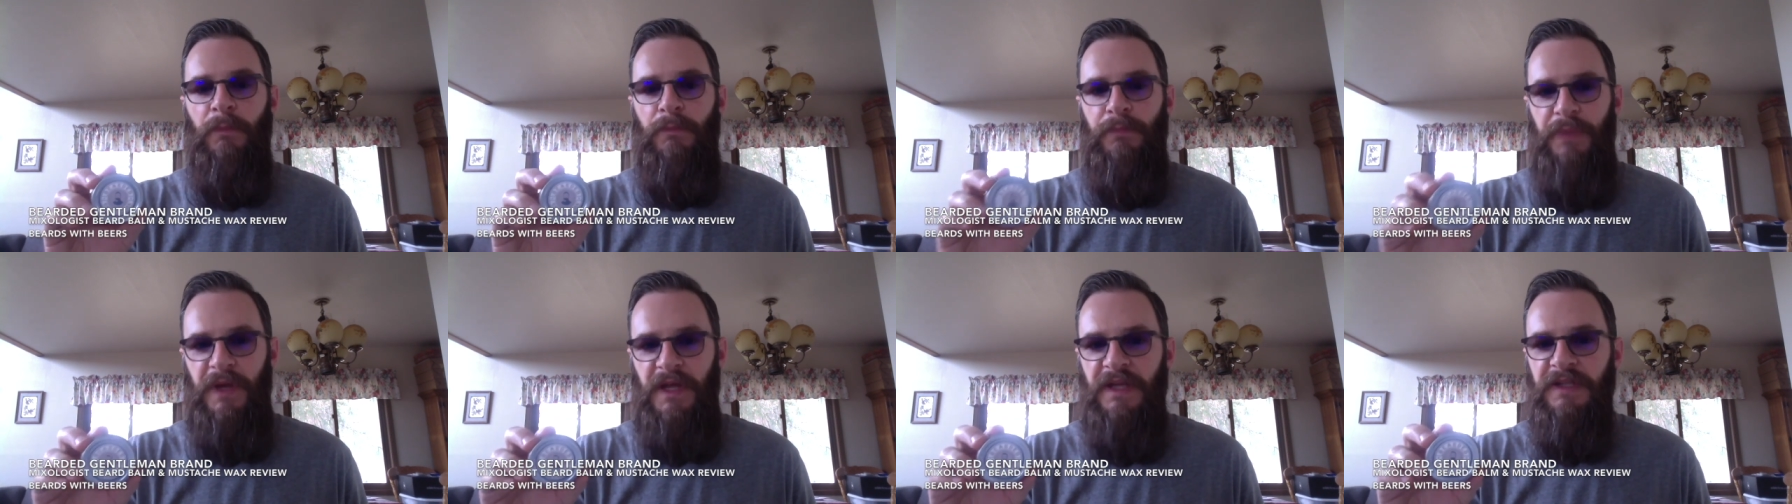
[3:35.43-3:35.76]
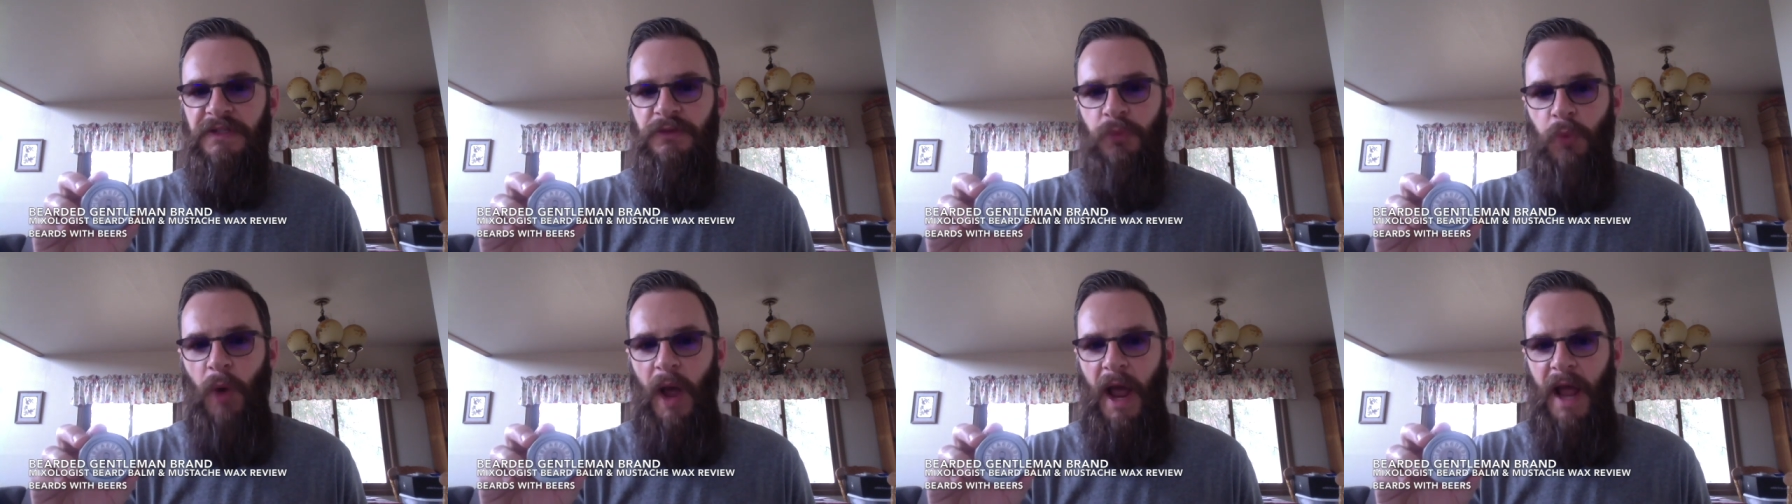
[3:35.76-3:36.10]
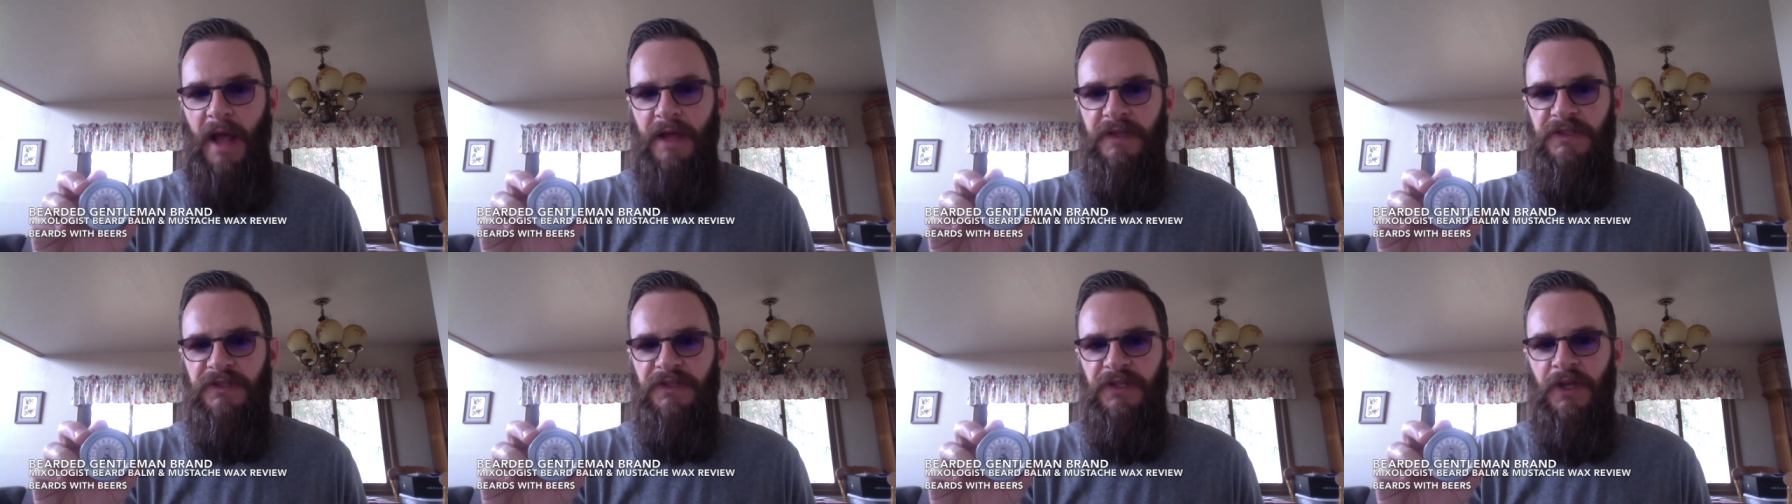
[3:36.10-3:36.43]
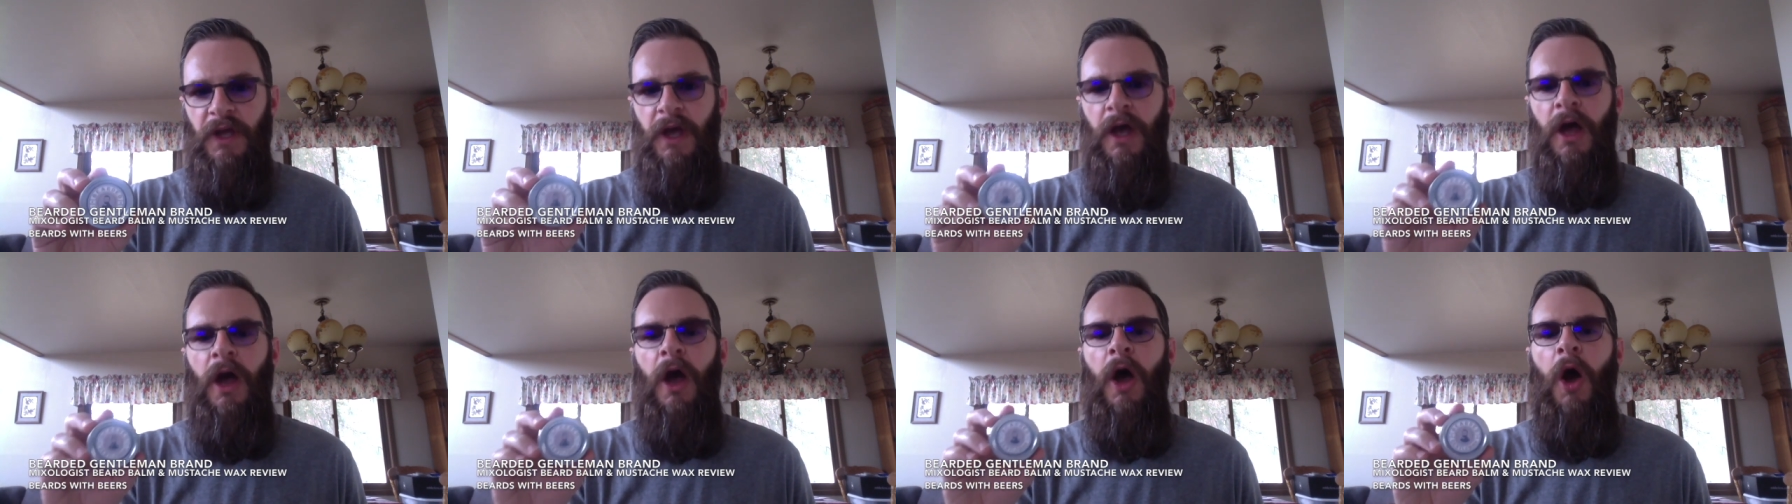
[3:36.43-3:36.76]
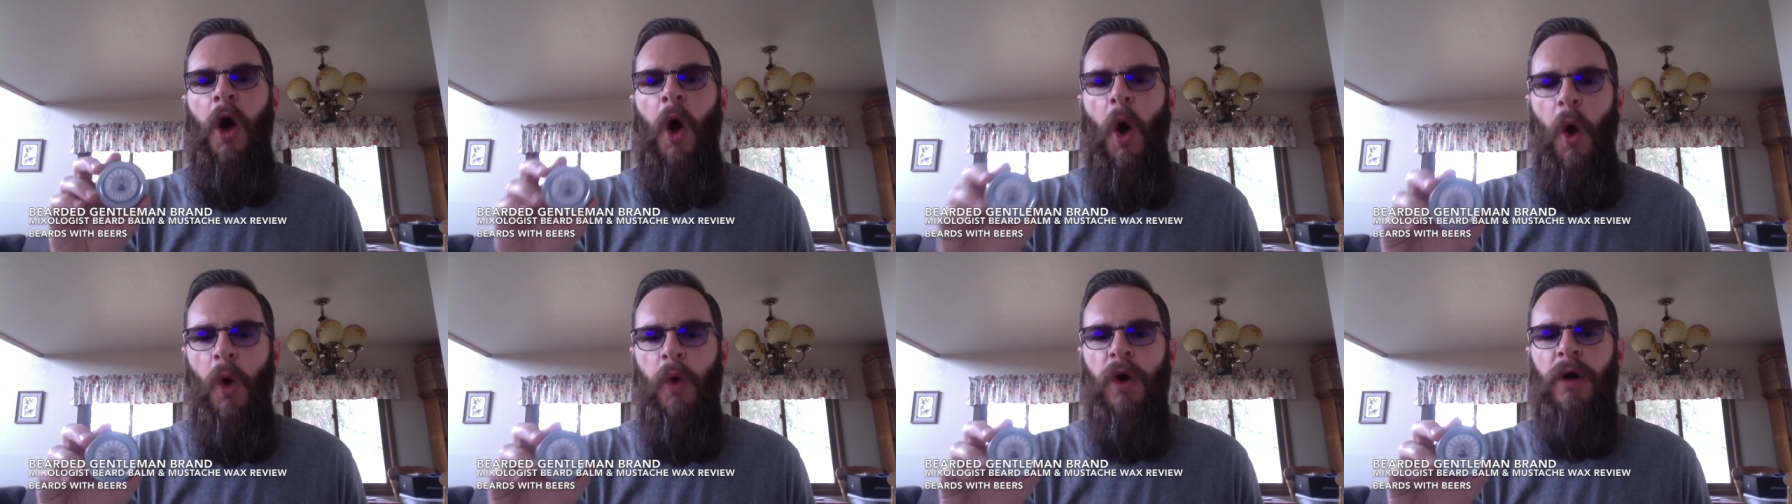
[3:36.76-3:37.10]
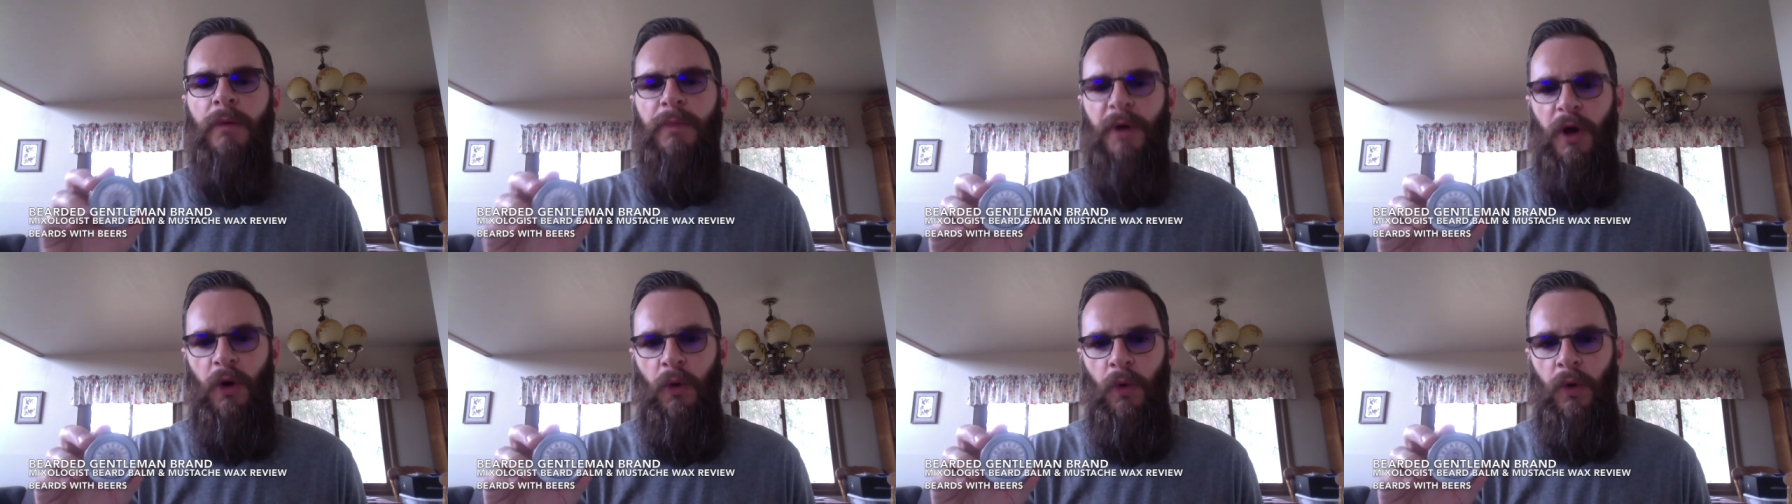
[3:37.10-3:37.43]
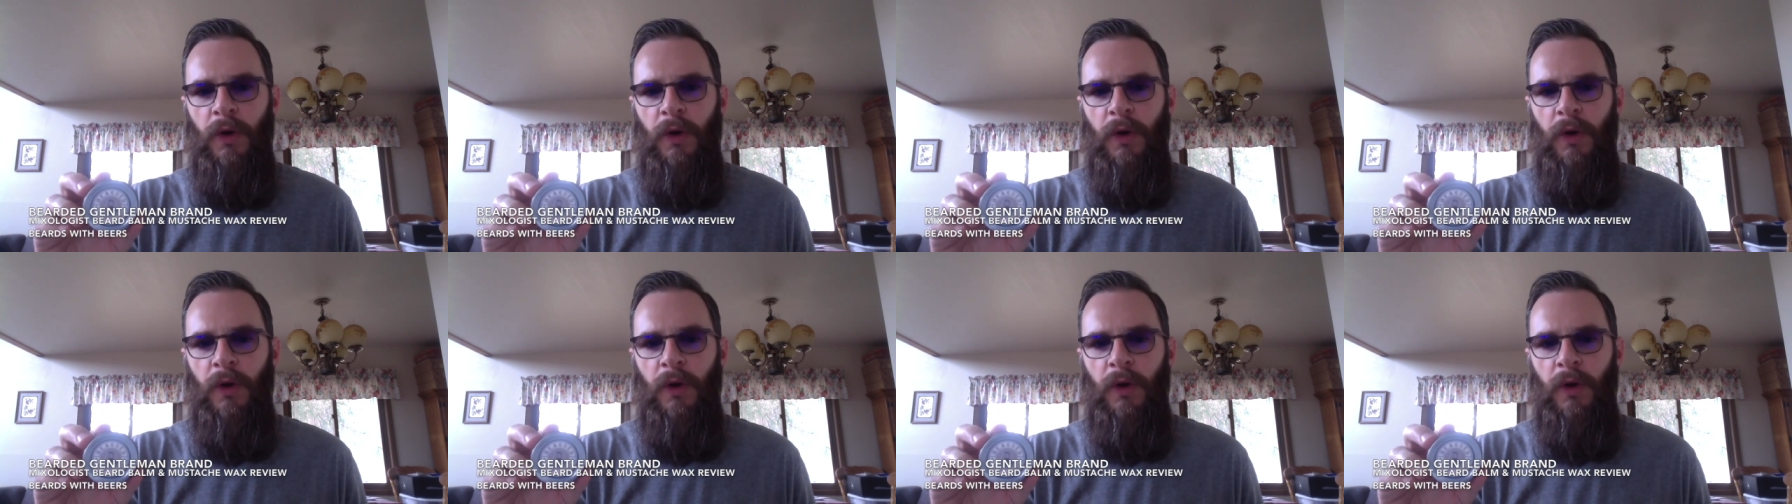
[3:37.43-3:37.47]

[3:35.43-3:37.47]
beeswax, jojoba